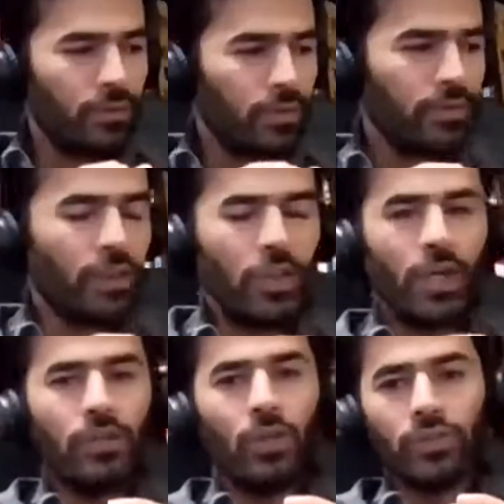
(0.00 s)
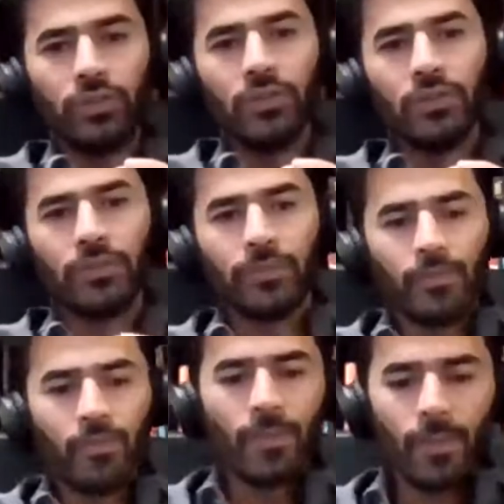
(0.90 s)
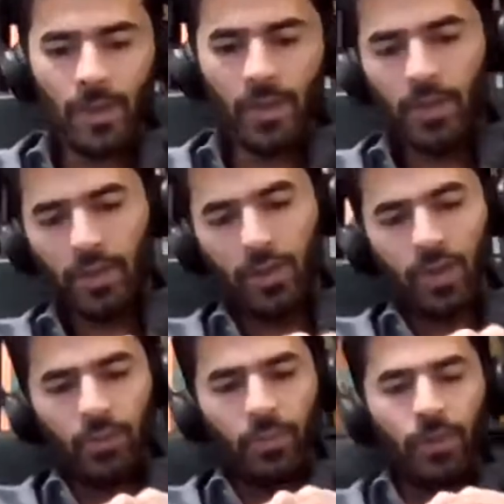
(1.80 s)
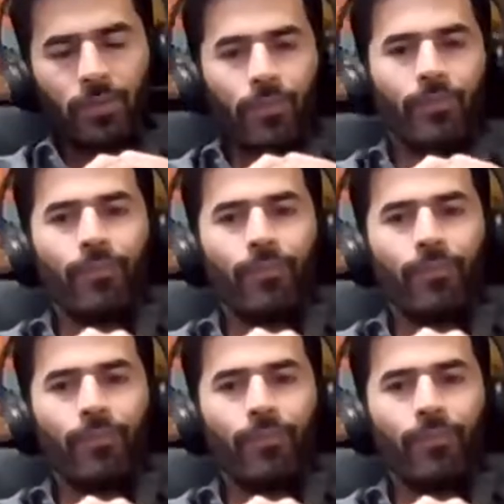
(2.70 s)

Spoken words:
you just sit there, you listen, and you're like, okay, well,